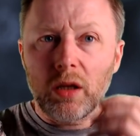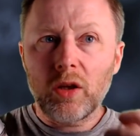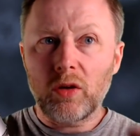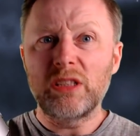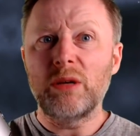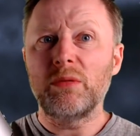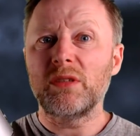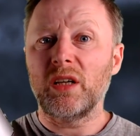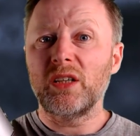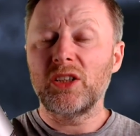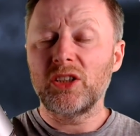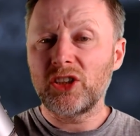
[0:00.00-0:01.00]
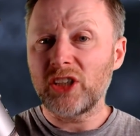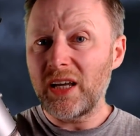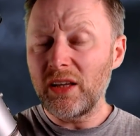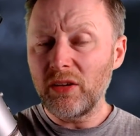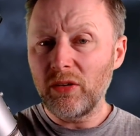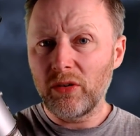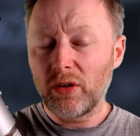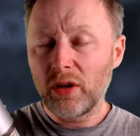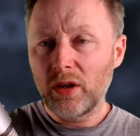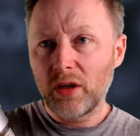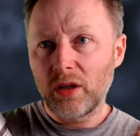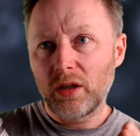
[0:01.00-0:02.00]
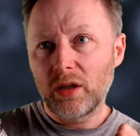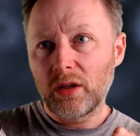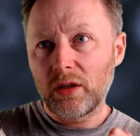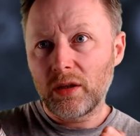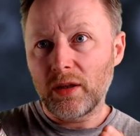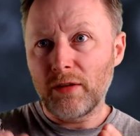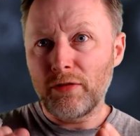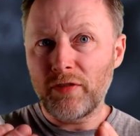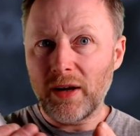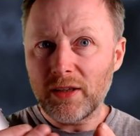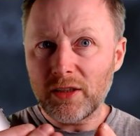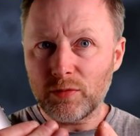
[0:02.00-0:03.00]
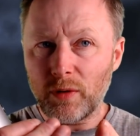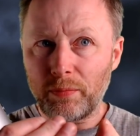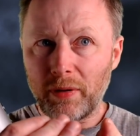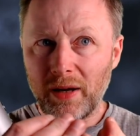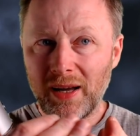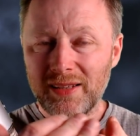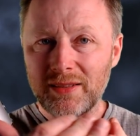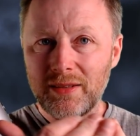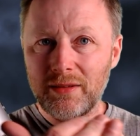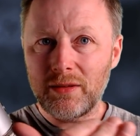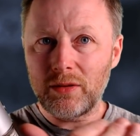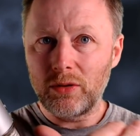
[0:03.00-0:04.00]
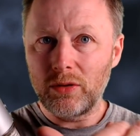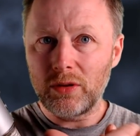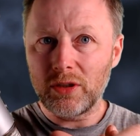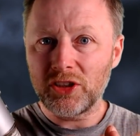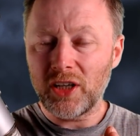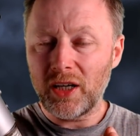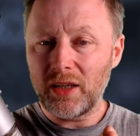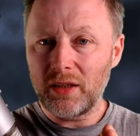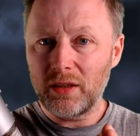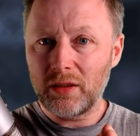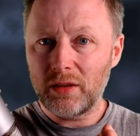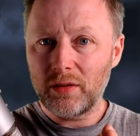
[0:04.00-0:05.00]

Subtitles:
Because it was like shite now. The farts were passing through the shite.